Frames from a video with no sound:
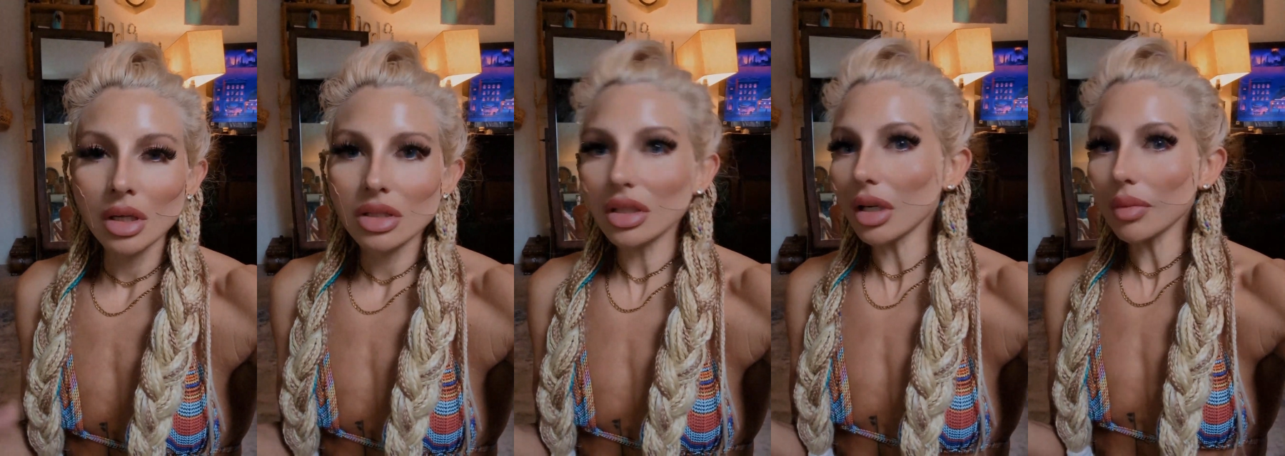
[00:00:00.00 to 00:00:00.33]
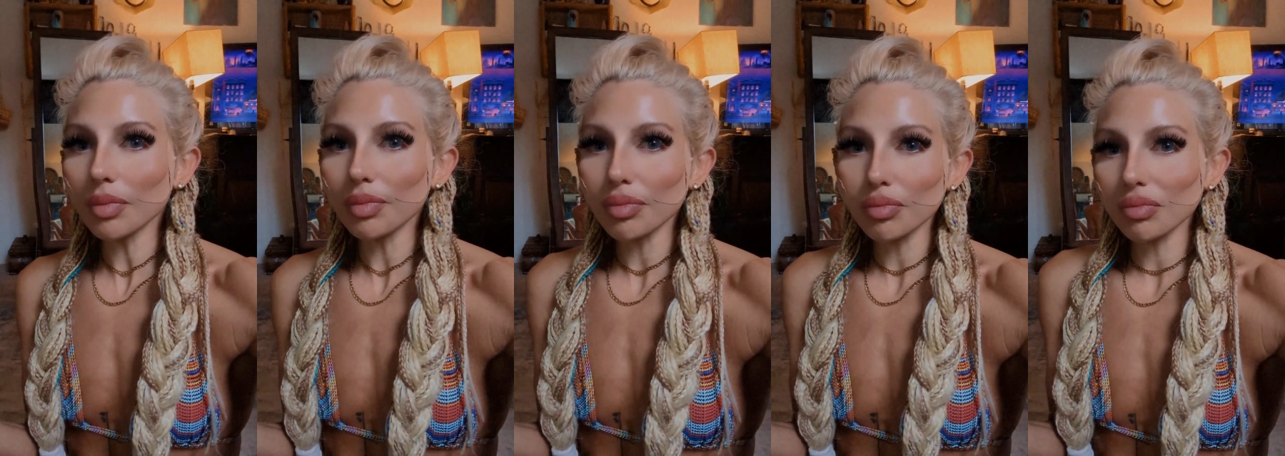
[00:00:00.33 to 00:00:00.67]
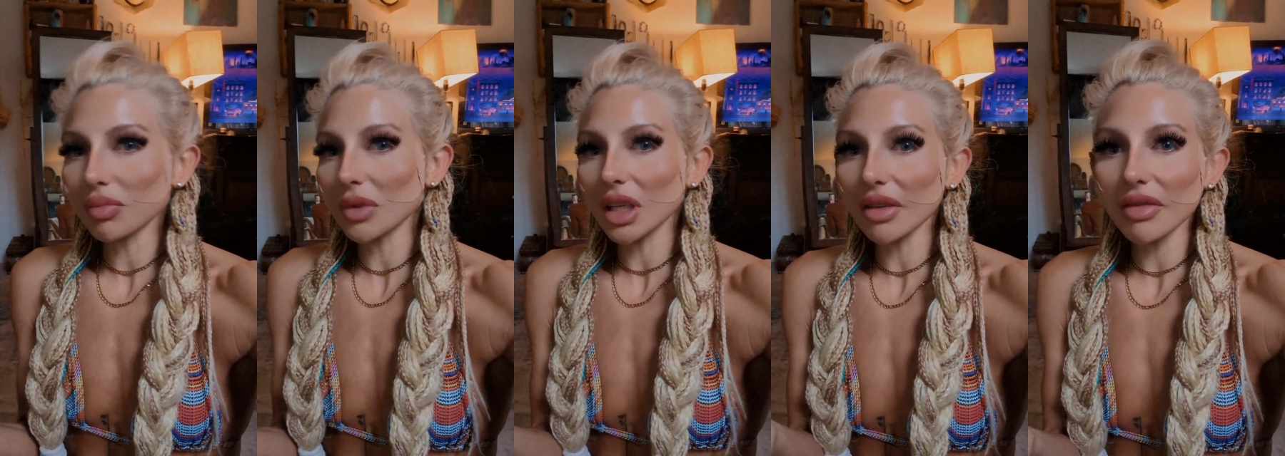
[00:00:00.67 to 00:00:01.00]
start
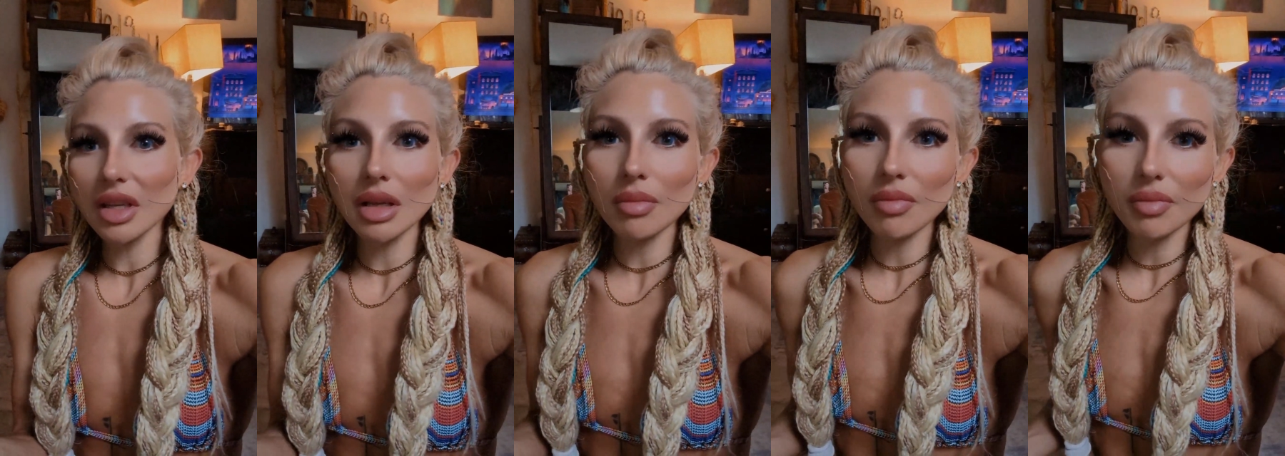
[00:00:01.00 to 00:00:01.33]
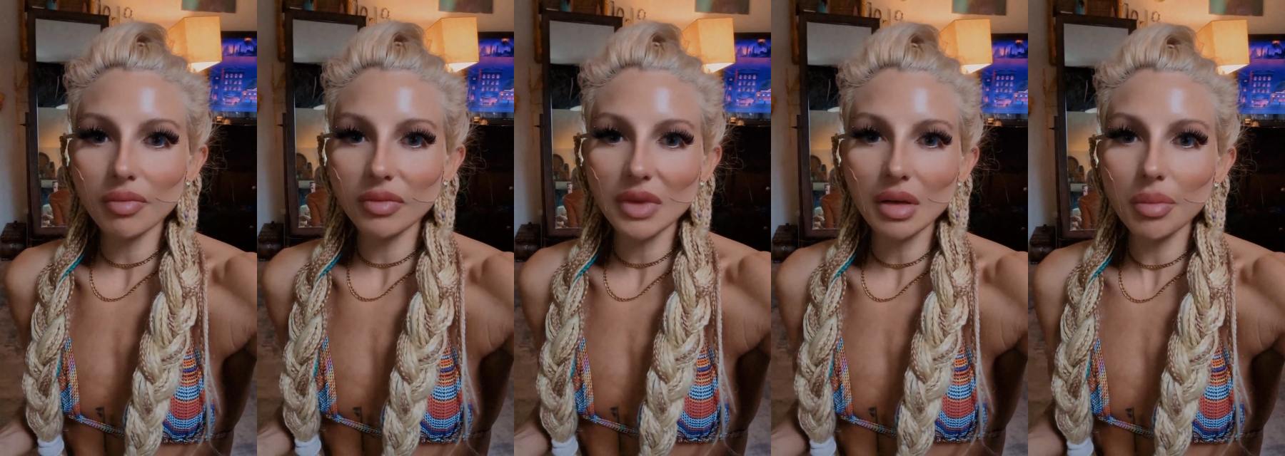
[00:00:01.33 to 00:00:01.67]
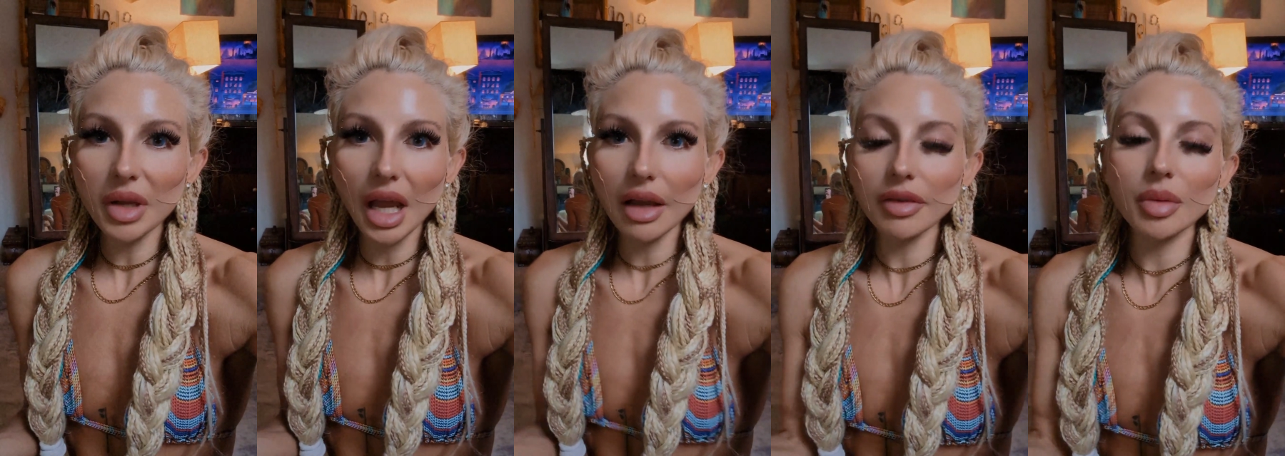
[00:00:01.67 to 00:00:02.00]
giving them the
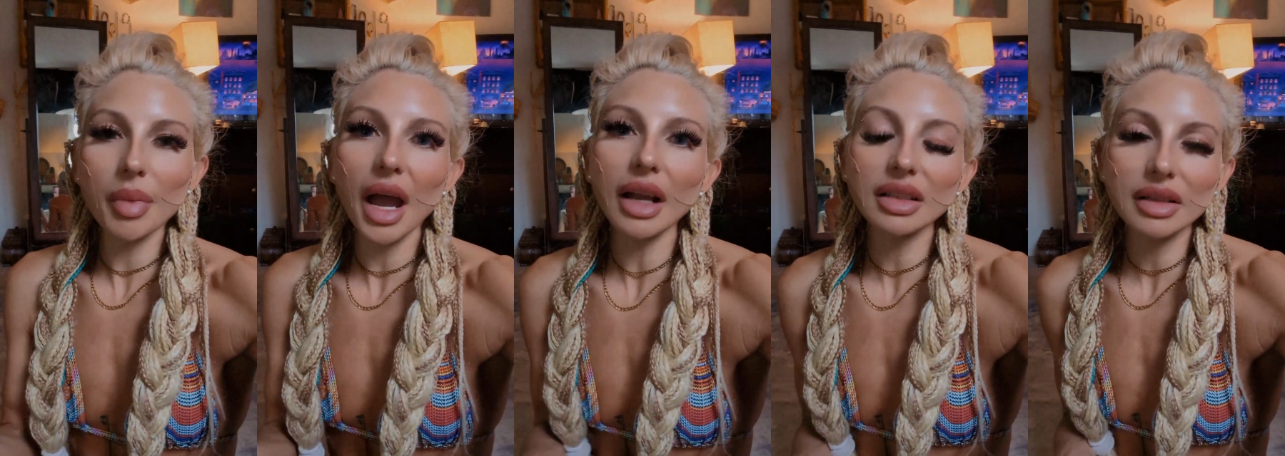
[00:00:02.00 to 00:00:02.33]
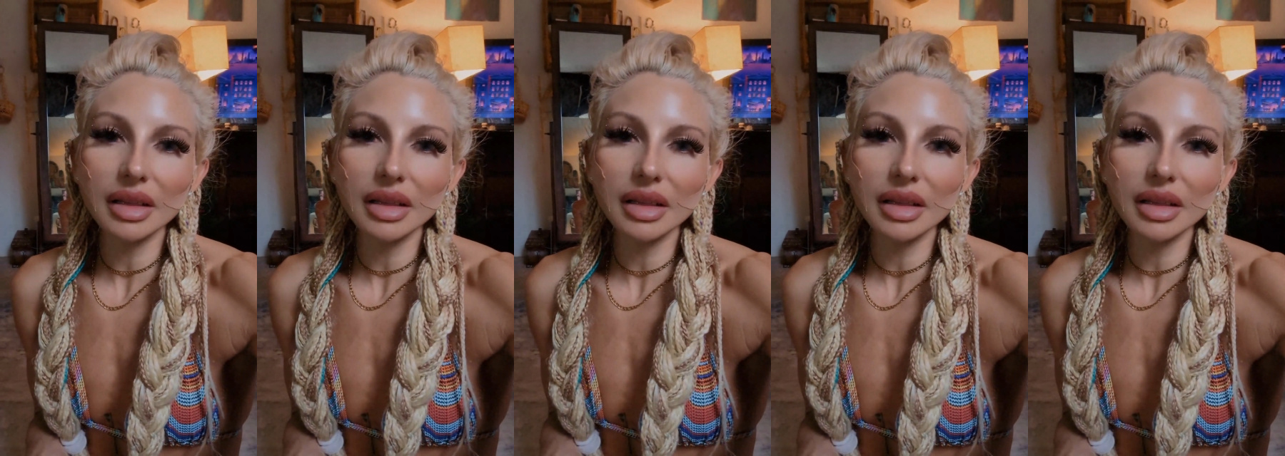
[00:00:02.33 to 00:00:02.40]
behavior back